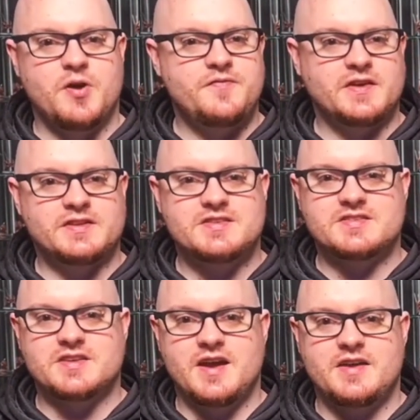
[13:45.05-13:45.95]

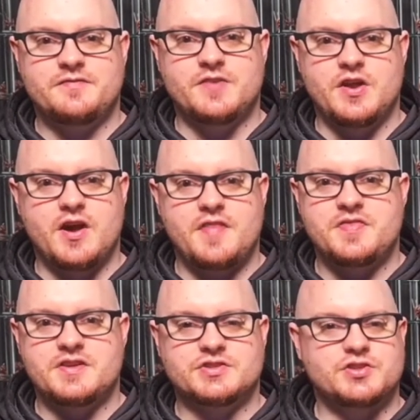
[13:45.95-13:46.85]
perfectly designed for
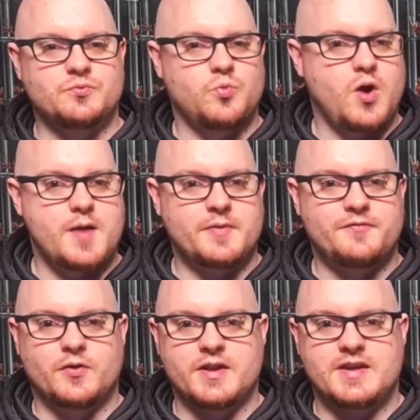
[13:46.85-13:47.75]
9th edition
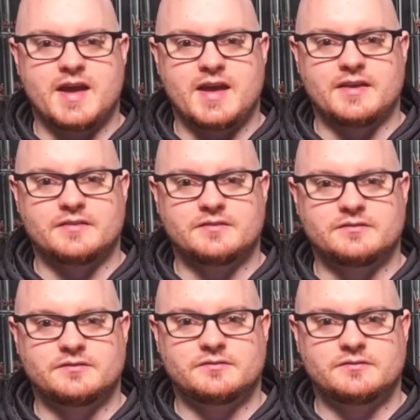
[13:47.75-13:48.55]
Warhammer 40k.